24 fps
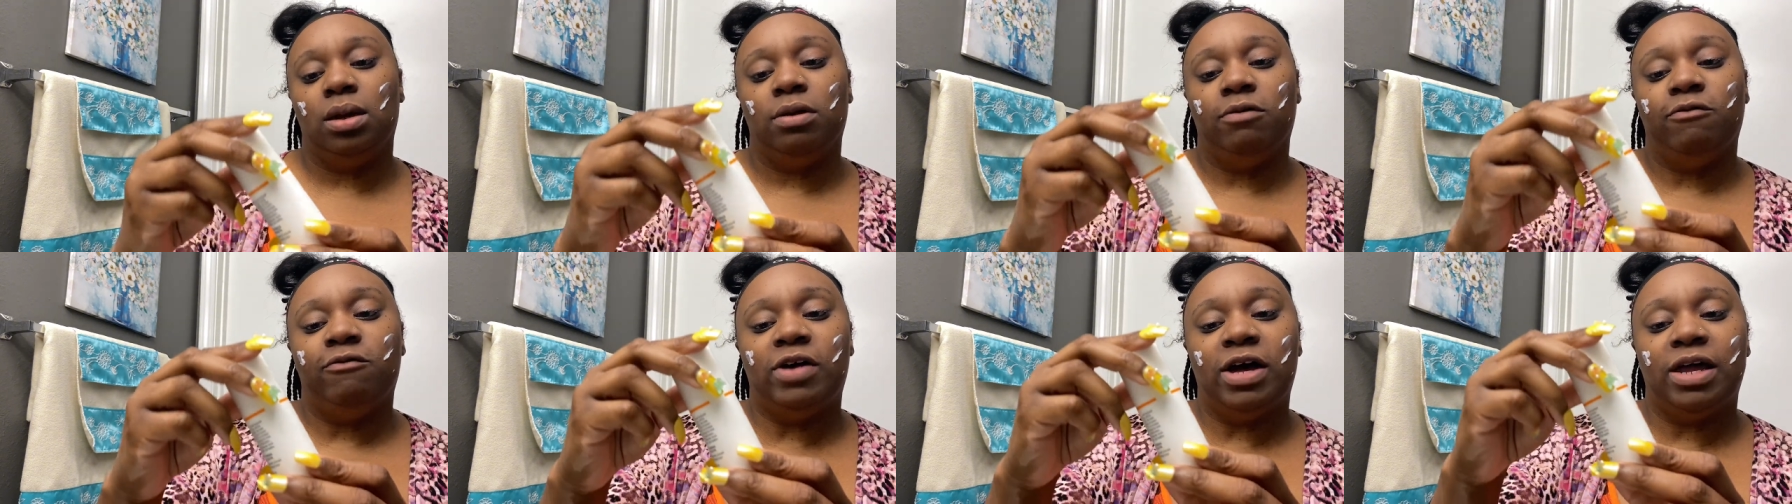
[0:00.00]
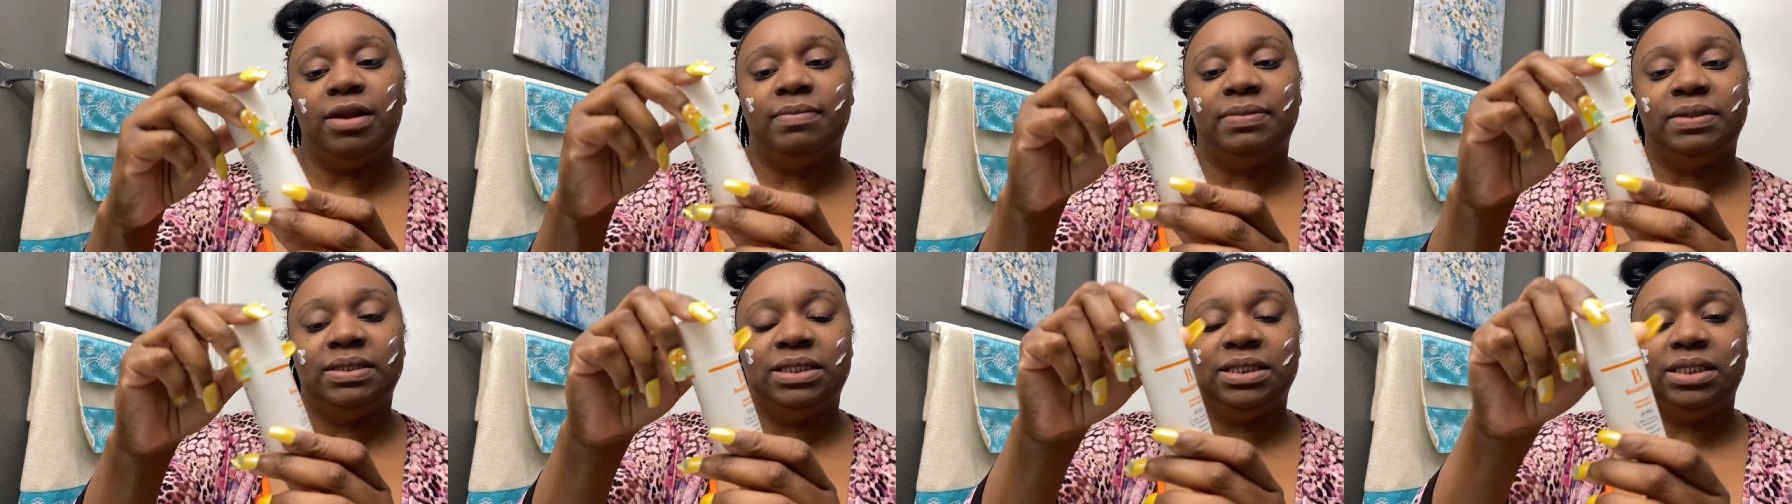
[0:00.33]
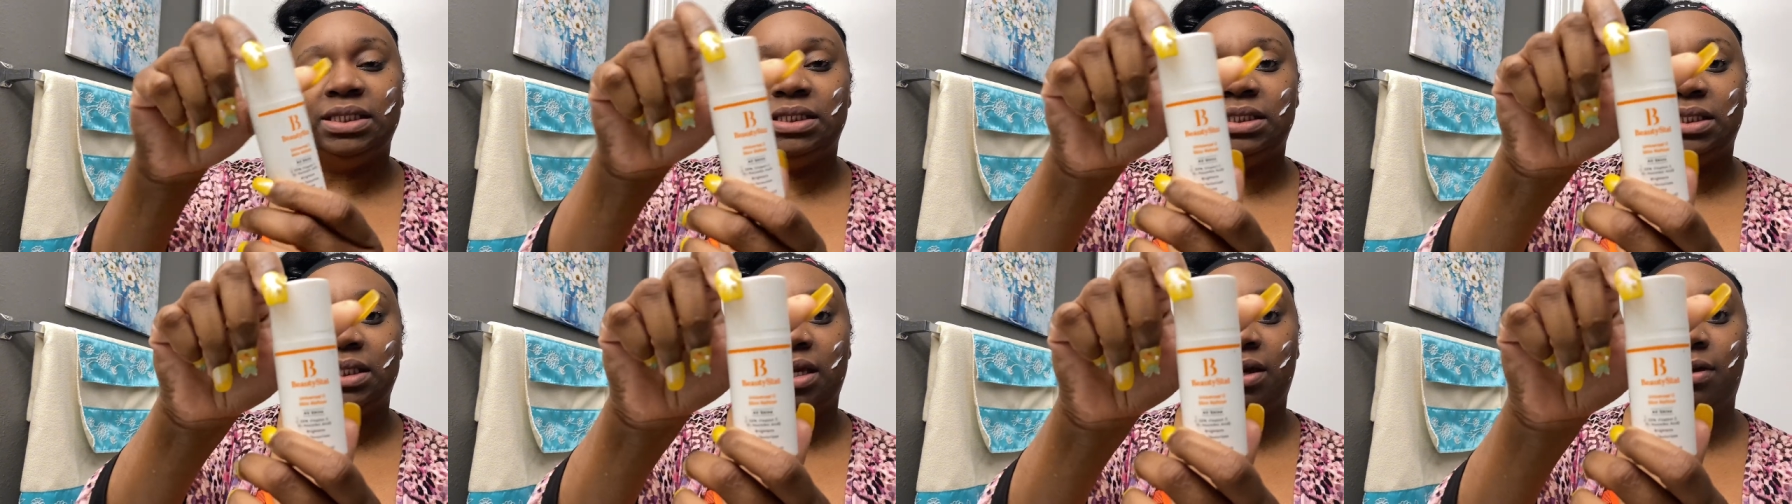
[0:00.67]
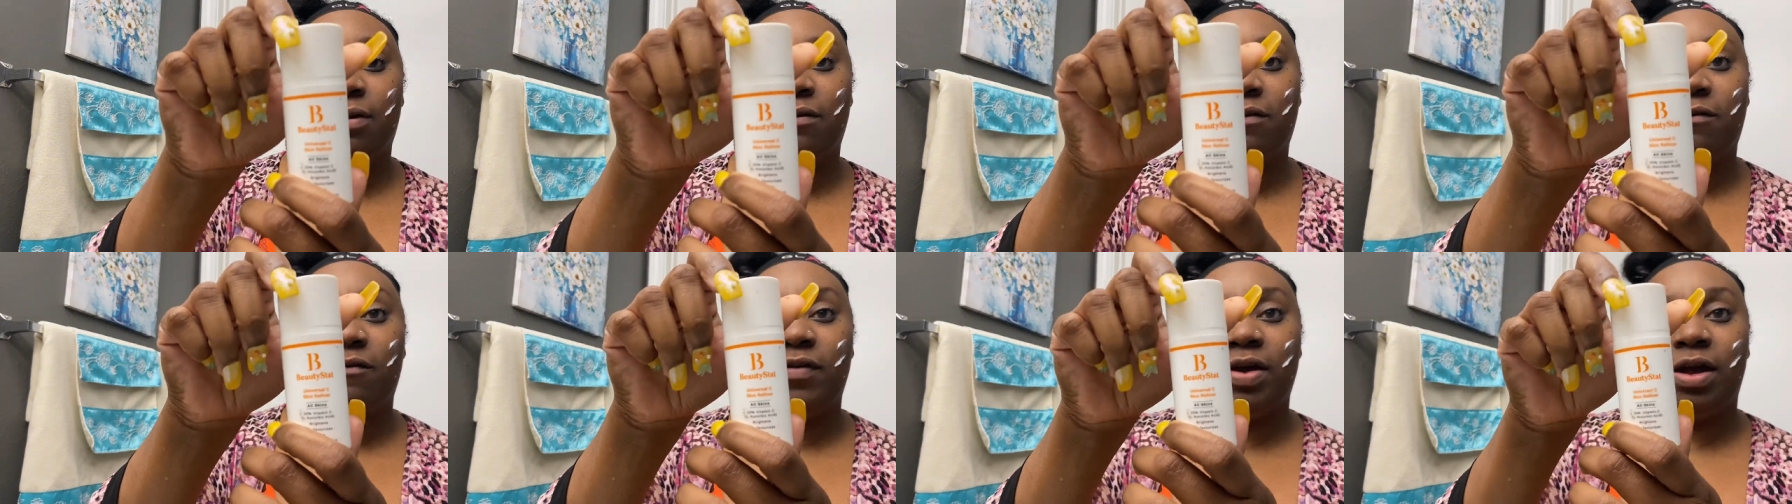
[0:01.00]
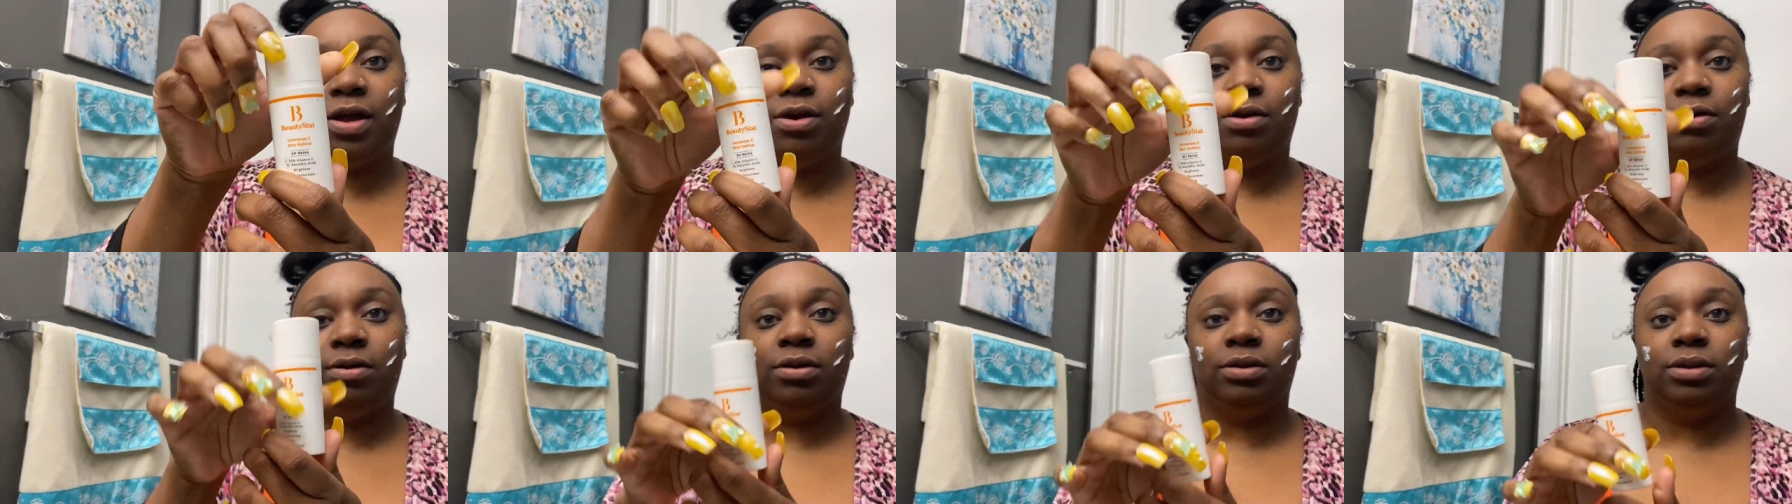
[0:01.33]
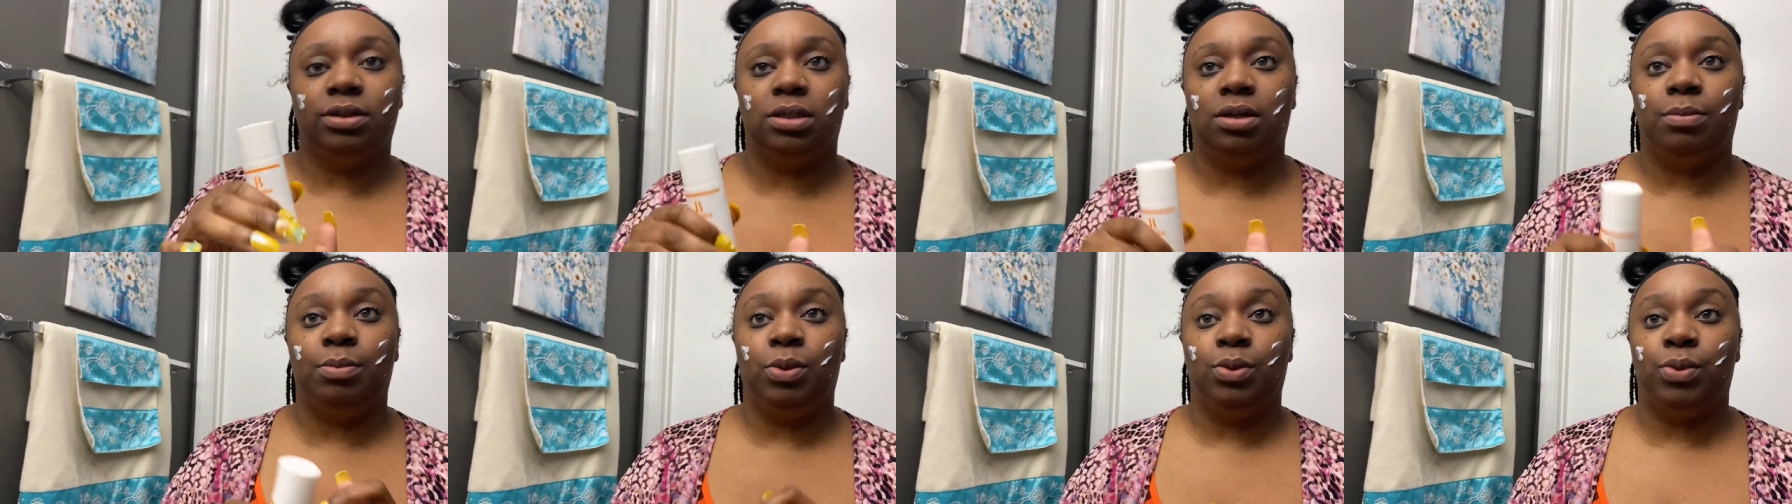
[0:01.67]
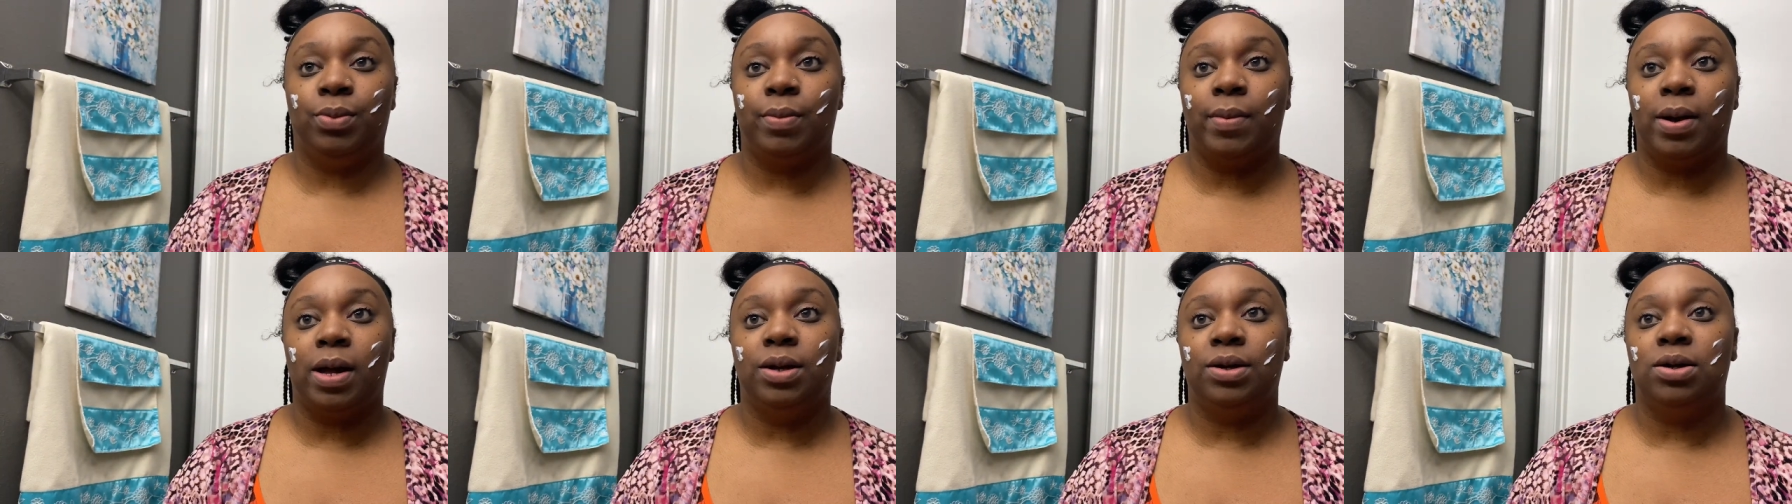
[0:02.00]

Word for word: vitamin C skin refiner to help me with my